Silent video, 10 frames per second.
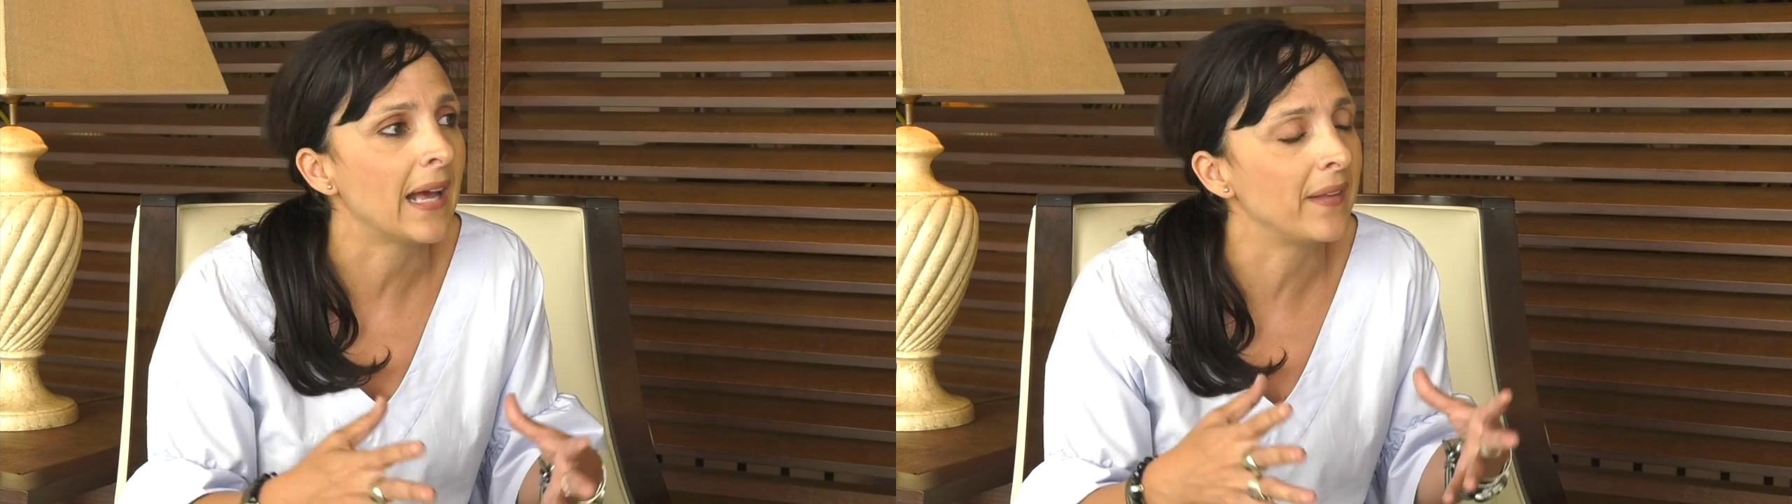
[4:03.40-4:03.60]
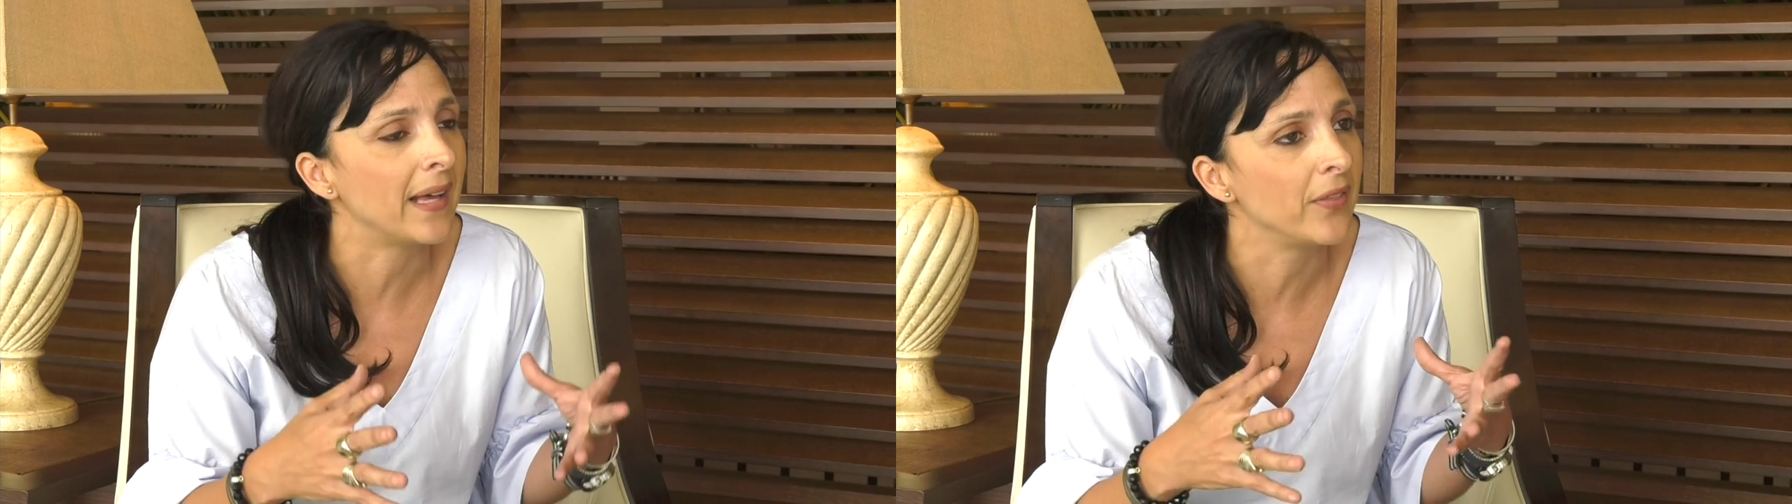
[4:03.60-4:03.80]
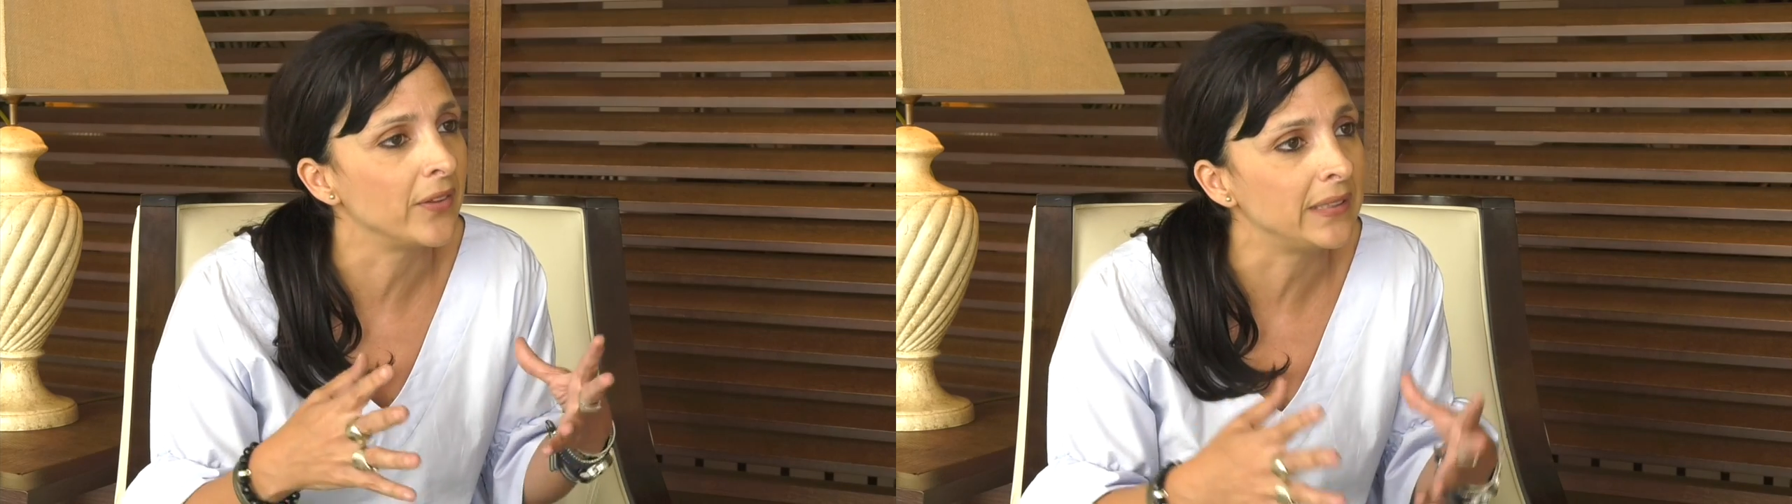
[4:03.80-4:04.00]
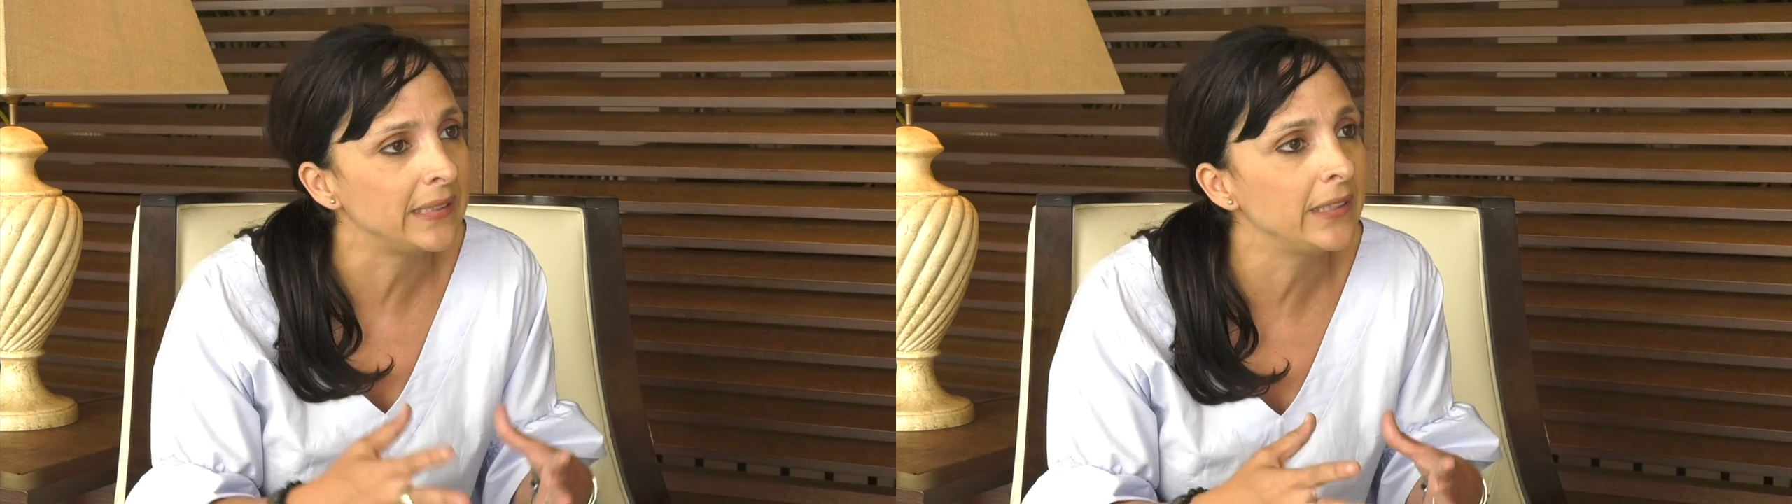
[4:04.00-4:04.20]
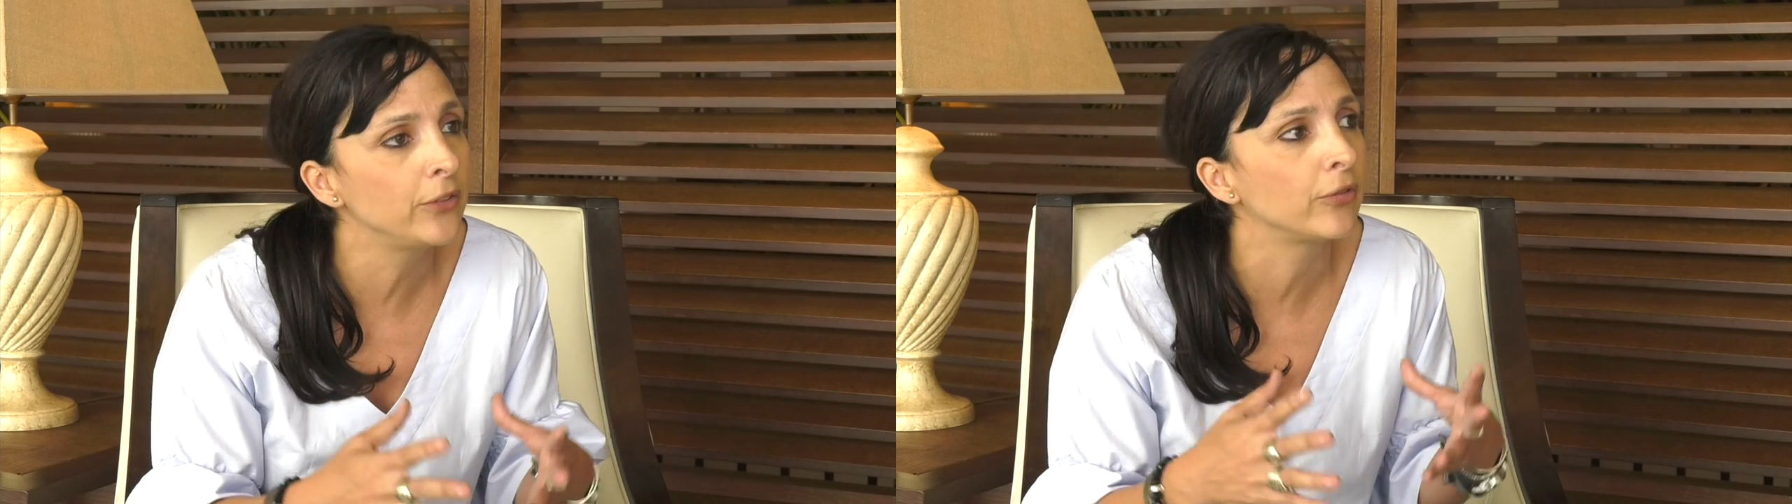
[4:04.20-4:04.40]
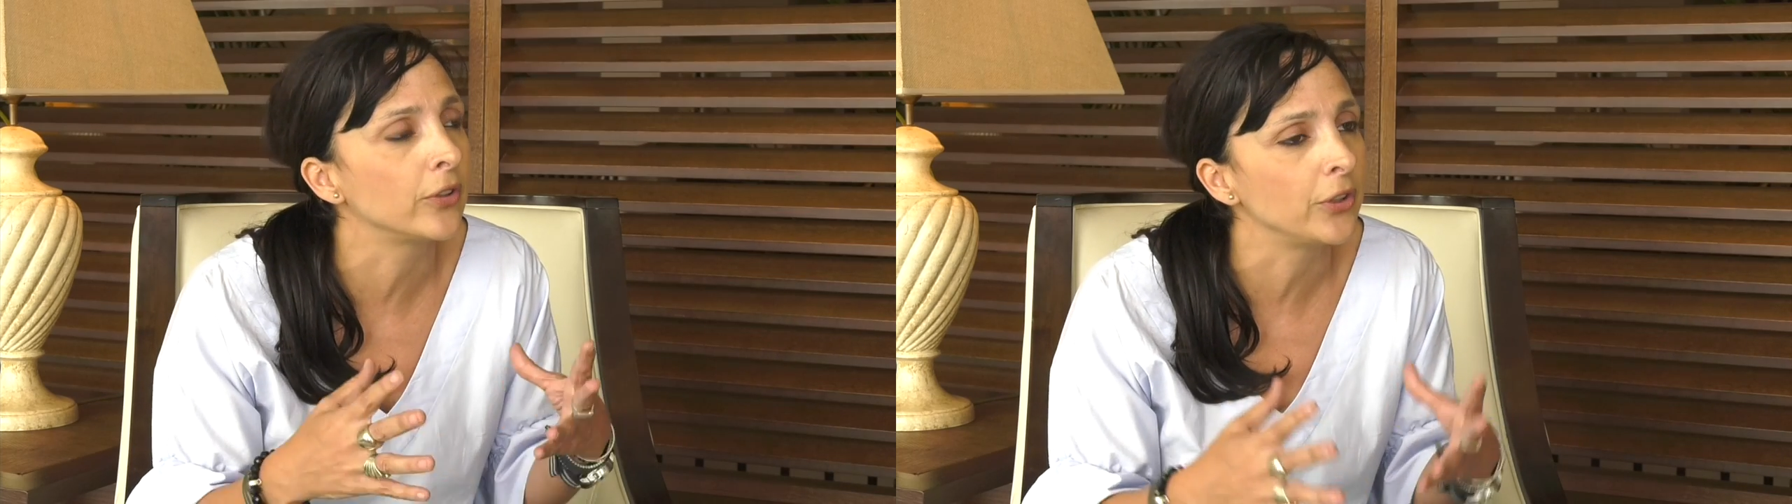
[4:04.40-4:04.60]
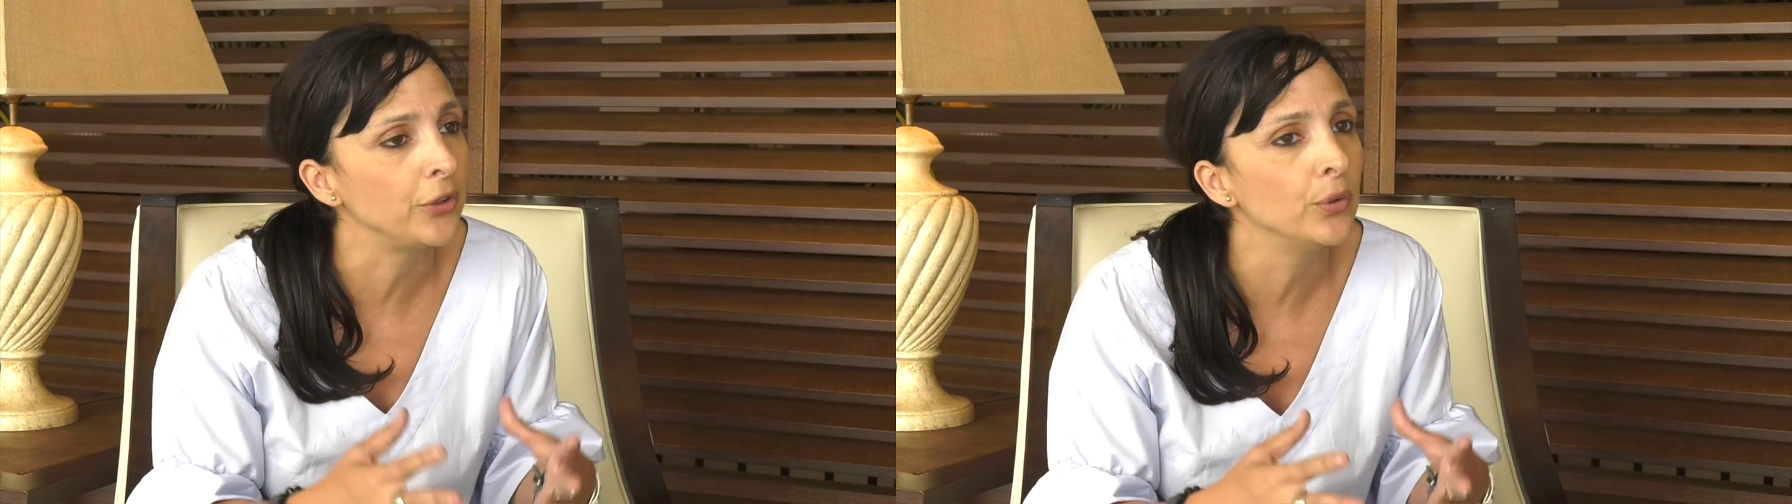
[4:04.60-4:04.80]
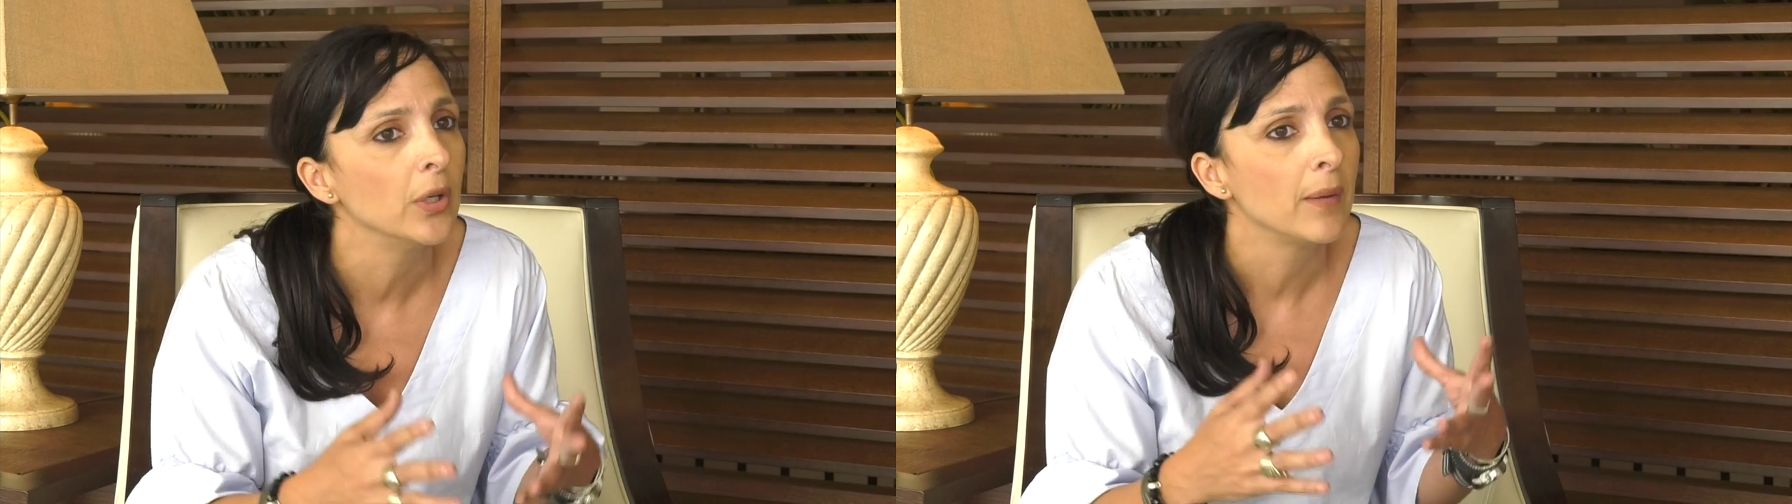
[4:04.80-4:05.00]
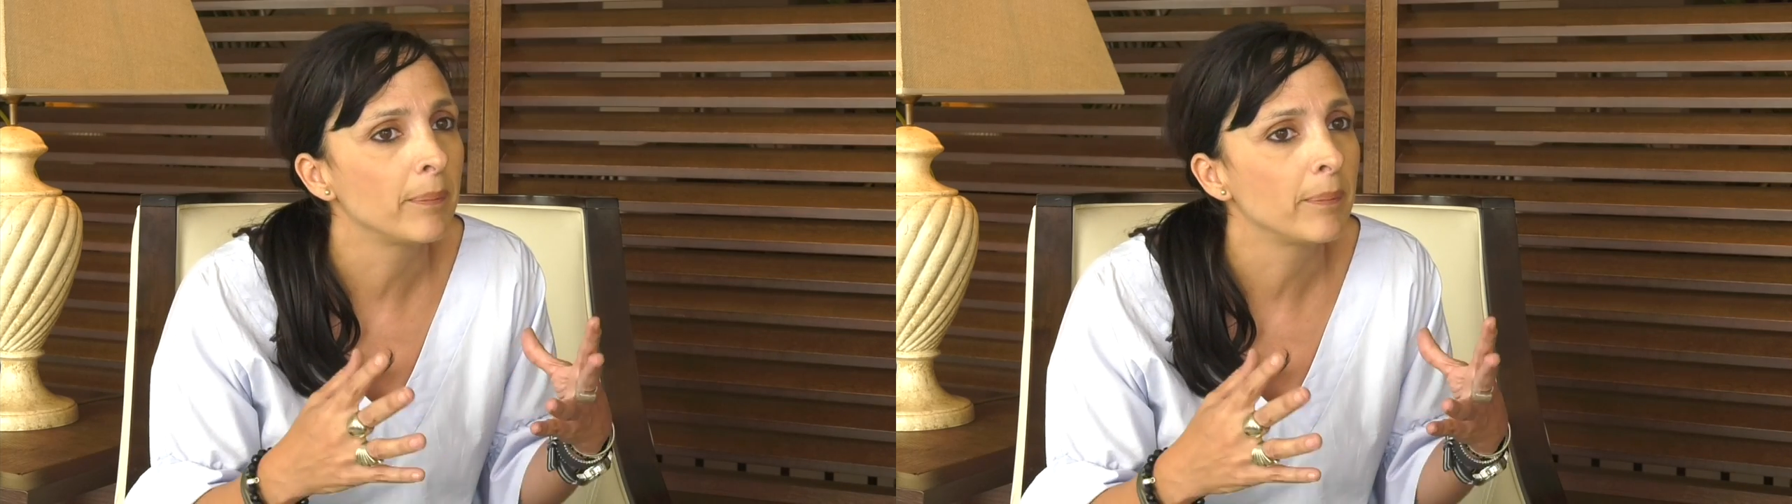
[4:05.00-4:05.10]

and, and the need for a new